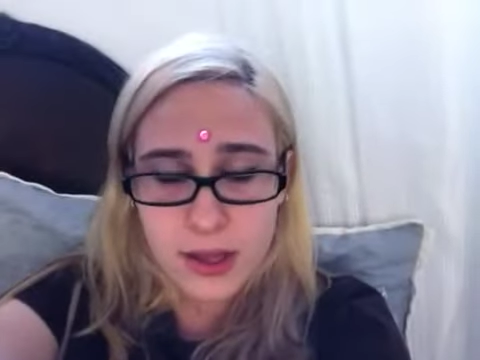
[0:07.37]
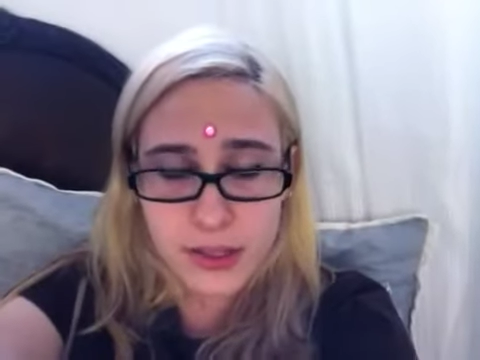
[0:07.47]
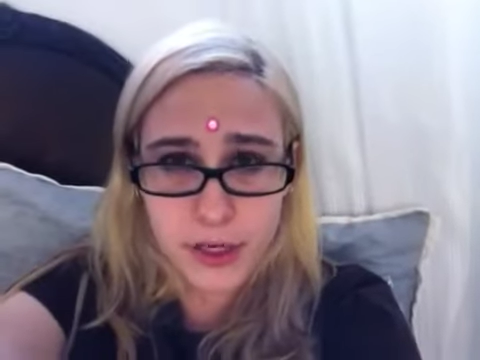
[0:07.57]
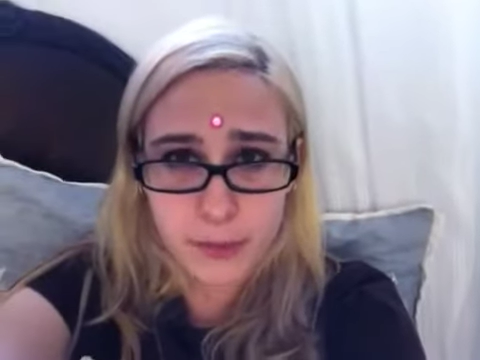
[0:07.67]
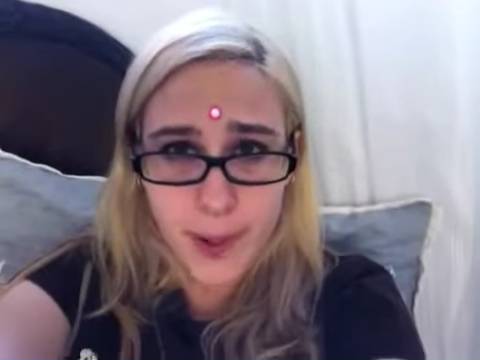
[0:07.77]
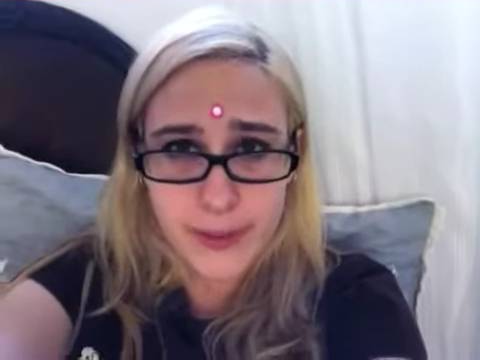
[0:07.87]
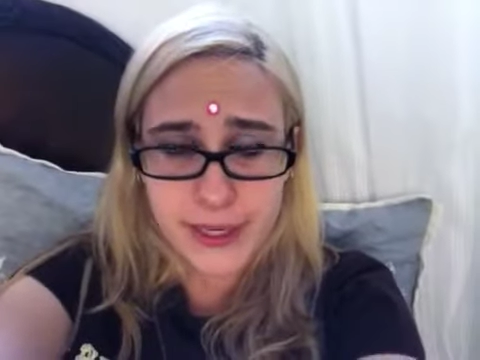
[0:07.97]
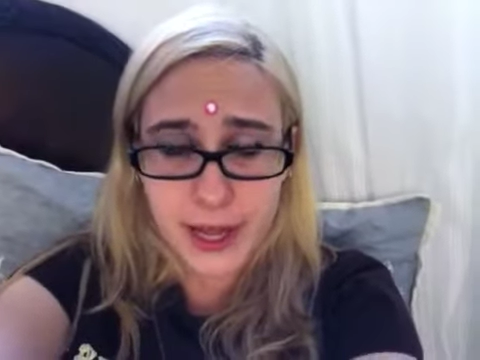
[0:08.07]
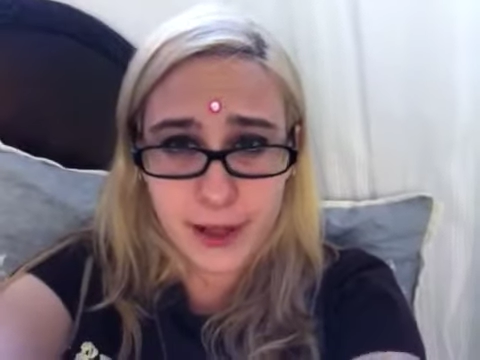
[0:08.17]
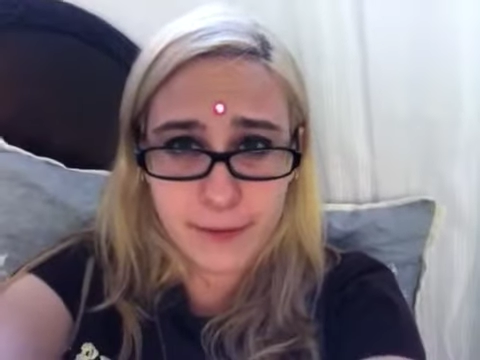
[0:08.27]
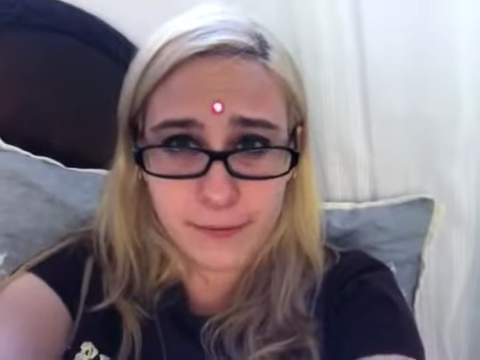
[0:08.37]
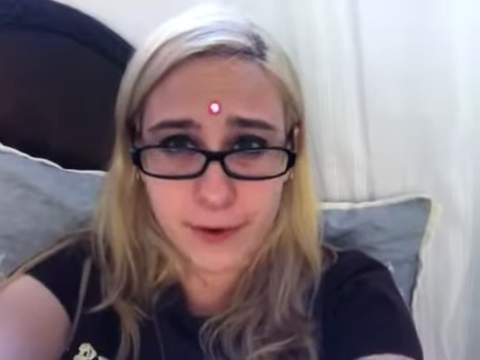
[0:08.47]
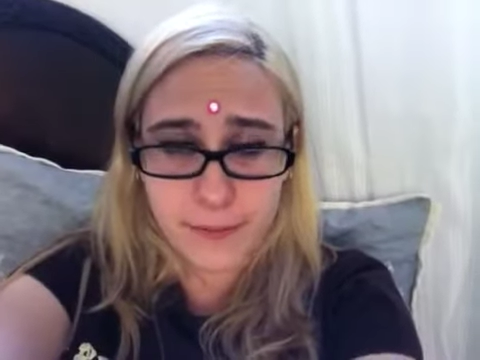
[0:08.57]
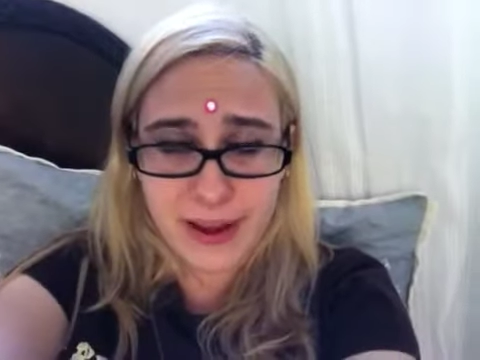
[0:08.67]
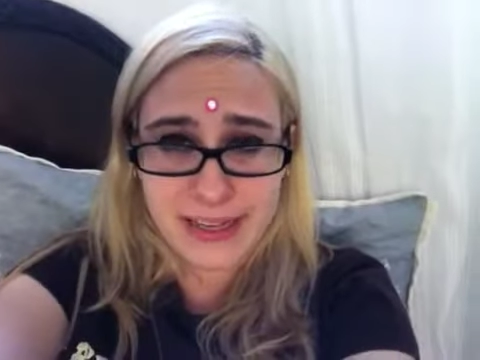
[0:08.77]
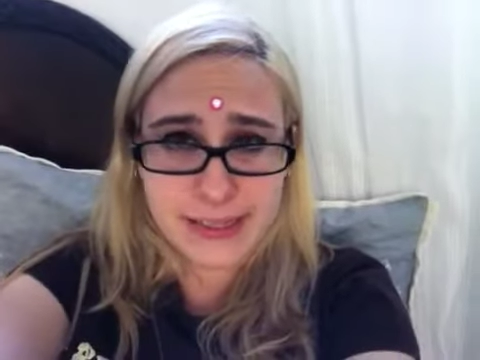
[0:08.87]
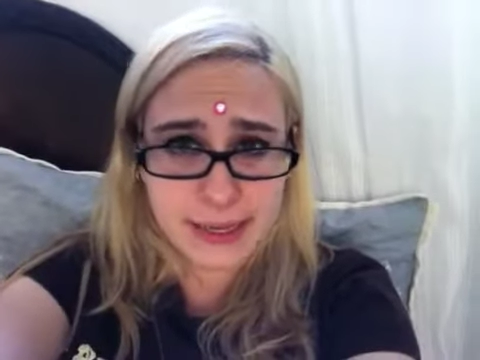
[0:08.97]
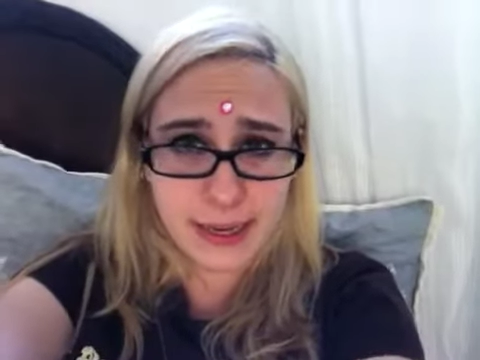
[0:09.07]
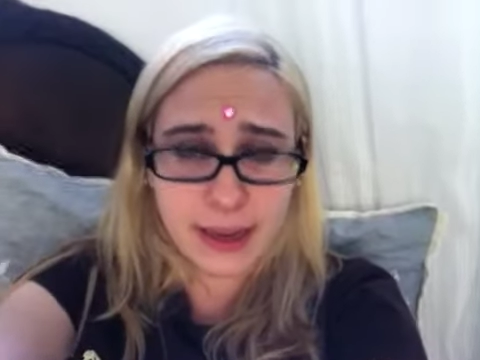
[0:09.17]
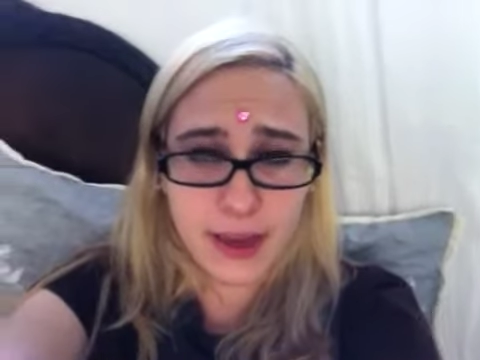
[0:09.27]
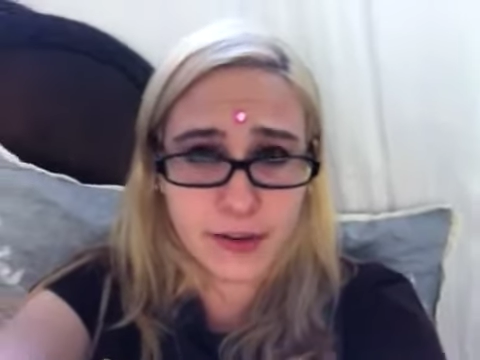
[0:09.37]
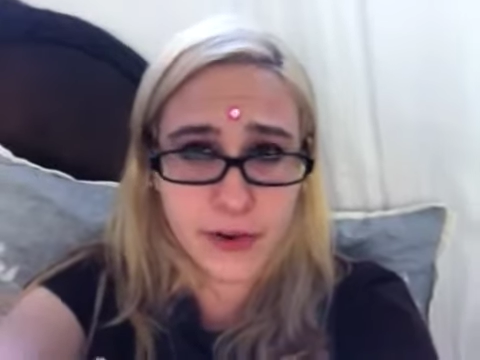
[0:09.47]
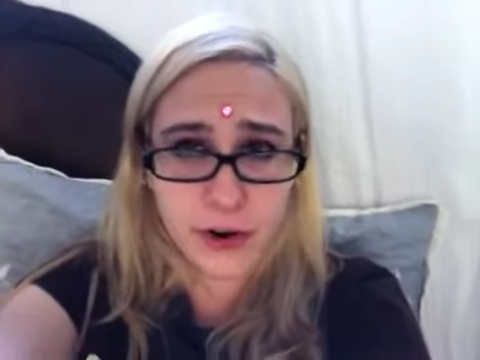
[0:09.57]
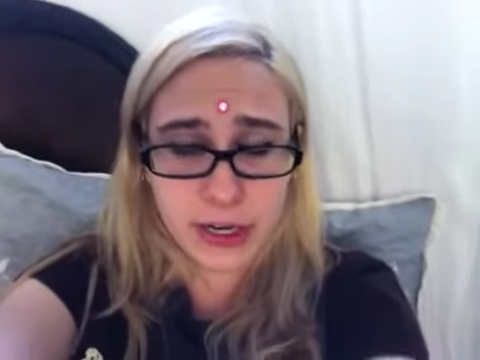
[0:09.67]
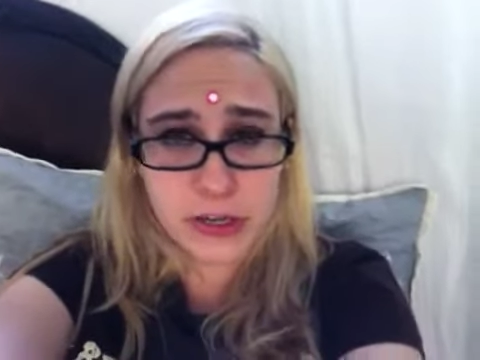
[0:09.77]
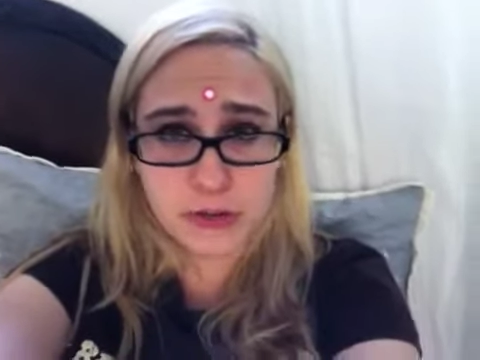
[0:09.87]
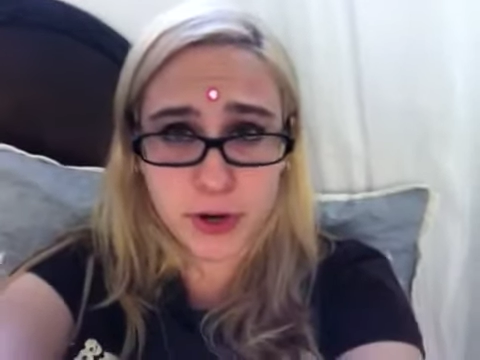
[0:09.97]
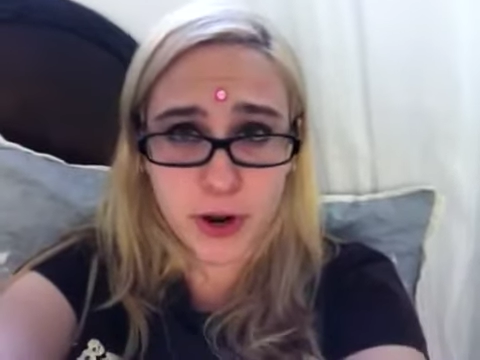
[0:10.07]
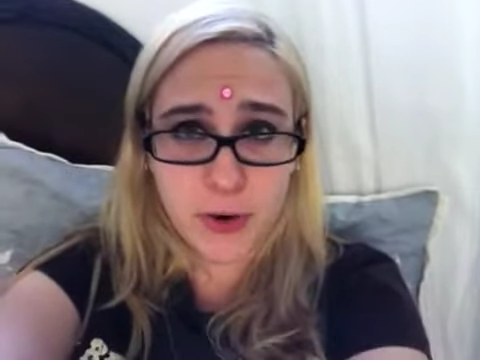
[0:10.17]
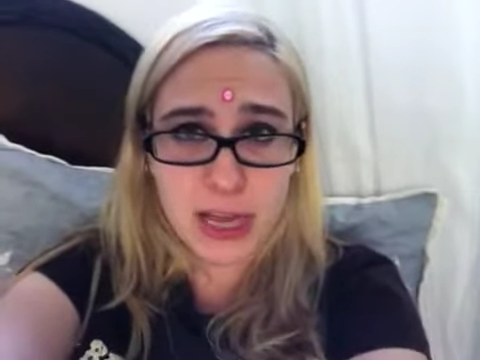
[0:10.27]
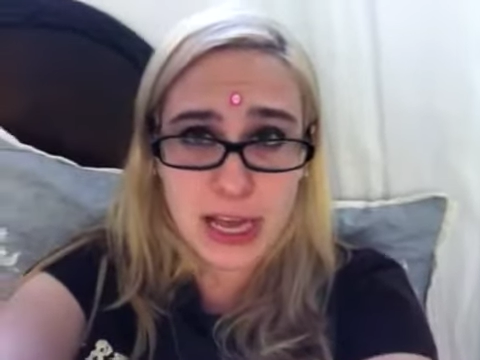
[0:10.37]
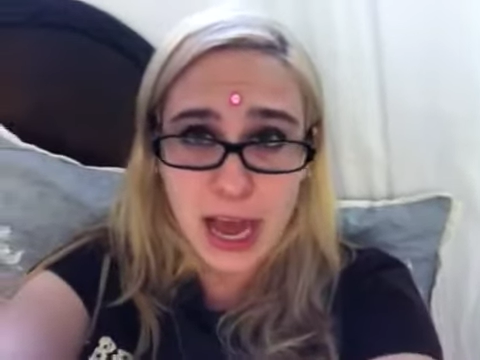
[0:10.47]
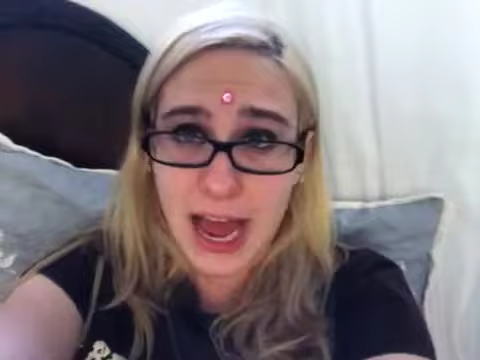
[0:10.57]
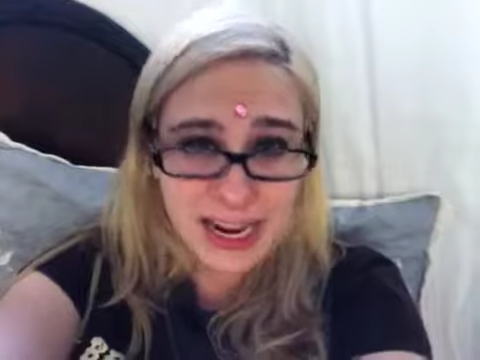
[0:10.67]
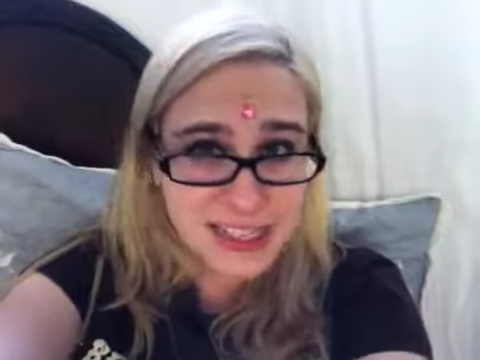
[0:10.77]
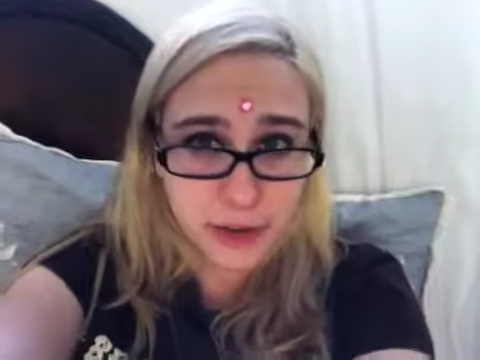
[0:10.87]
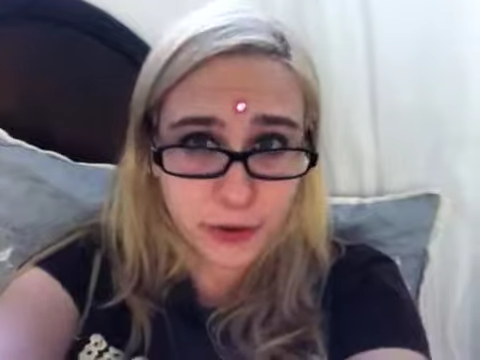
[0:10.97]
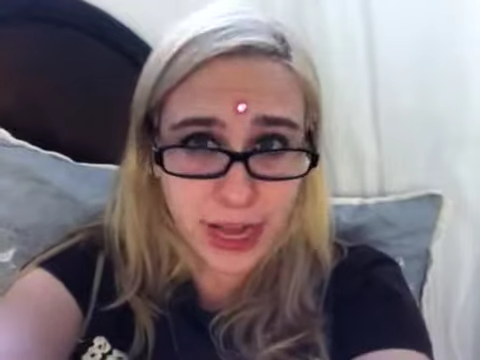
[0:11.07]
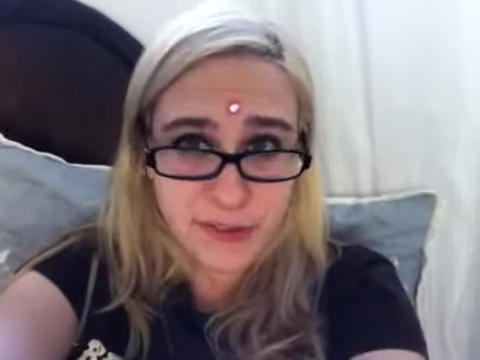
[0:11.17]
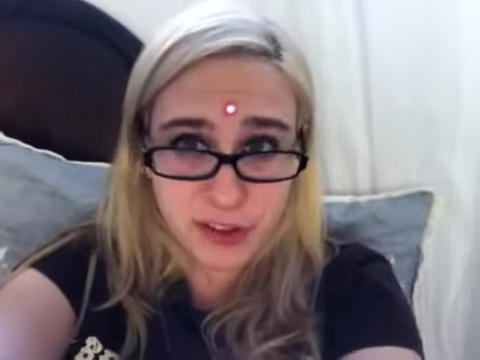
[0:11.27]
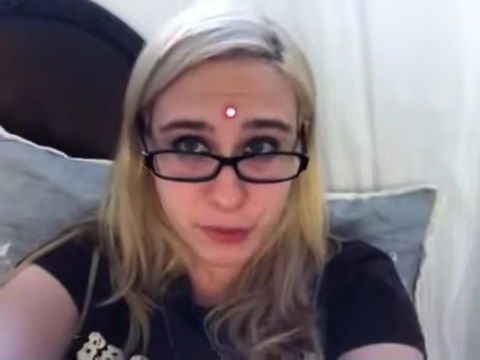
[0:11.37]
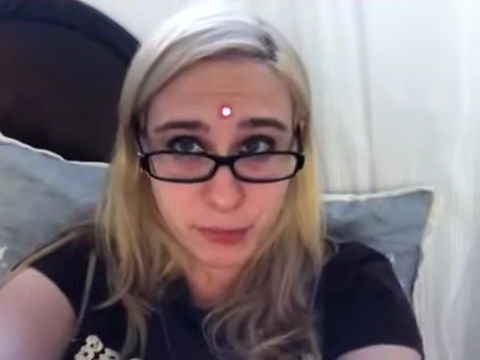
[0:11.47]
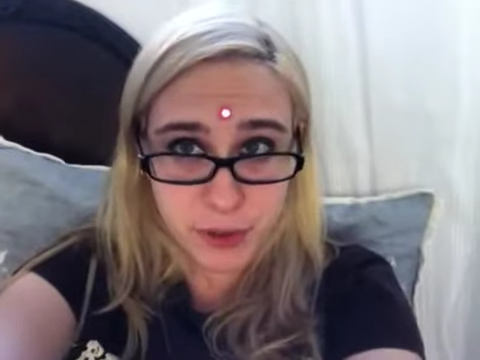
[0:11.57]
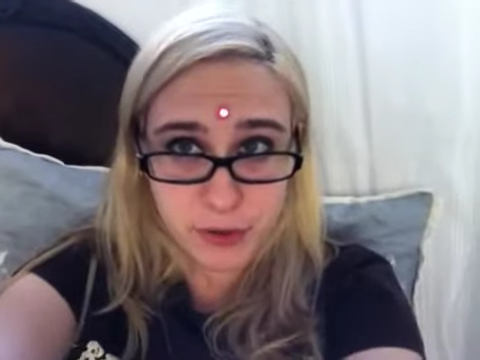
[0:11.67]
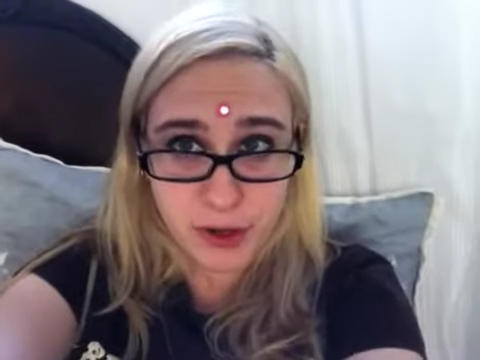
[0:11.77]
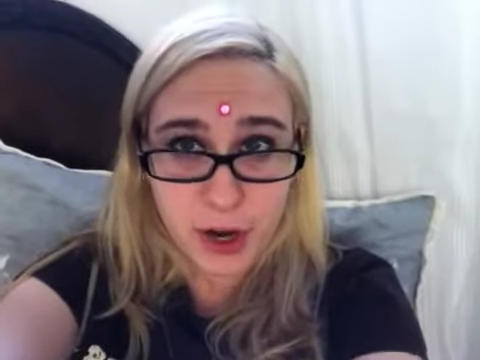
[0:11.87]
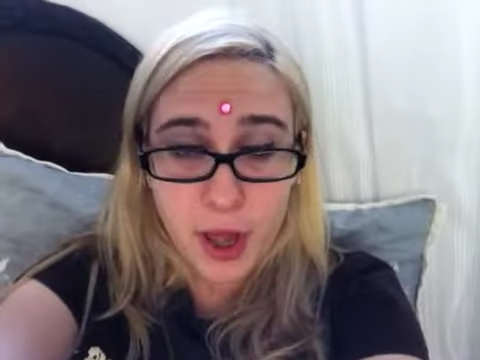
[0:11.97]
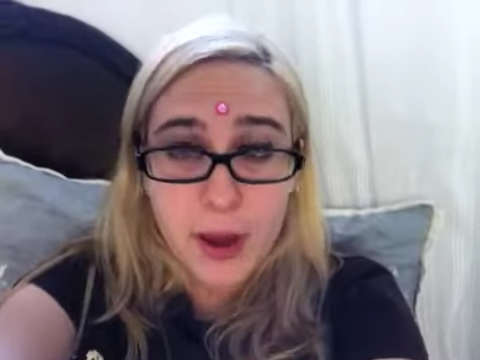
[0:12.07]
you can probably tell from my singing of our intro, I still don't have a computer.